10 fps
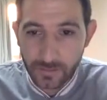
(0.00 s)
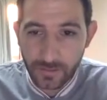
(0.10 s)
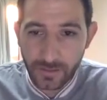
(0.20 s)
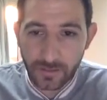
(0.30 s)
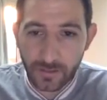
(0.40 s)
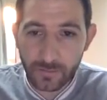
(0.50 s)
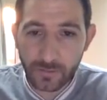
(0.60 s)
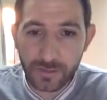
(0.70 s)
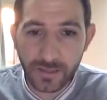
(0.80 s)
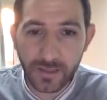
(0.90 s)
Okay, now
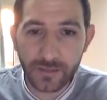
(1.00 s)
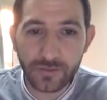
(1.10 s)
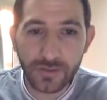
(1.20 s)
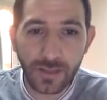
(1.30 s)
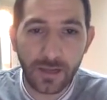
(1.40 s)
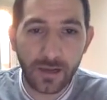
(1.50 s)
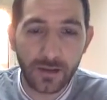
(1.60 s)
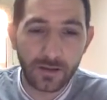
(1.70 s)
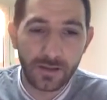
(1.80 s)
what can you tell